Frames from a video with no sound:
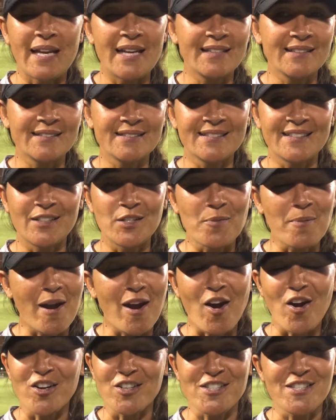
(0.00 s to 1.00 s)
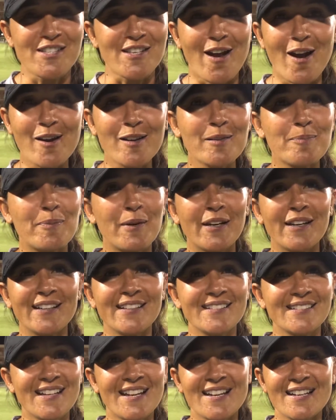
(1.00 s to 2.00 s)
and you know, my heart sunk,
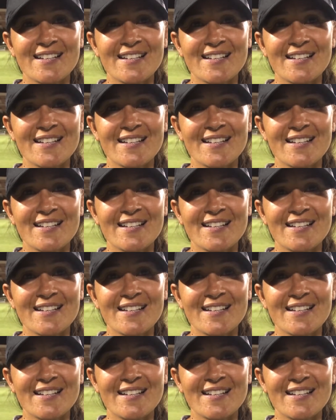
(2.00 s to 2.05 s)
but